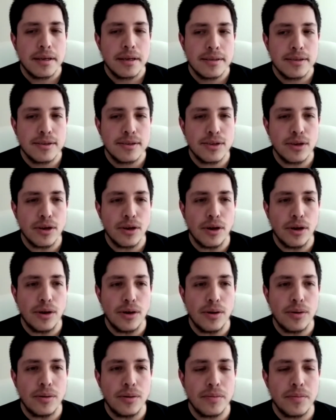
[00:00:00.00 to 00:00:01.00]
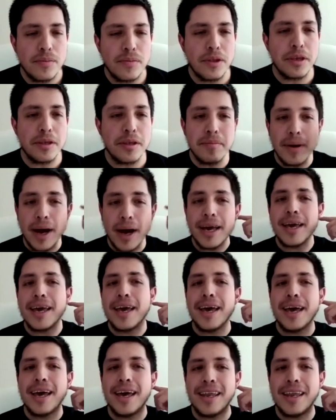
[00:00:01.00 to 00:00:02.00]
So in my
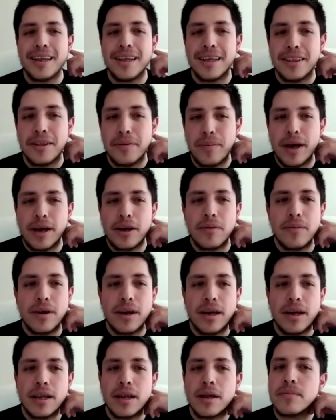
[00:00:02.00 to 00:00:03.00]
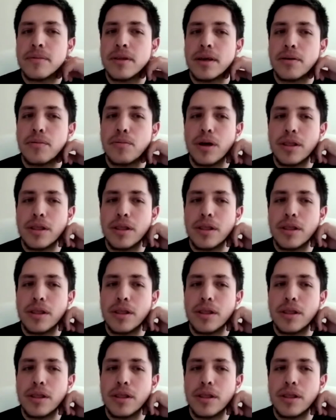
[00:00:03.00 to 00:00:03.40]
head, in the back of my head, I'm like,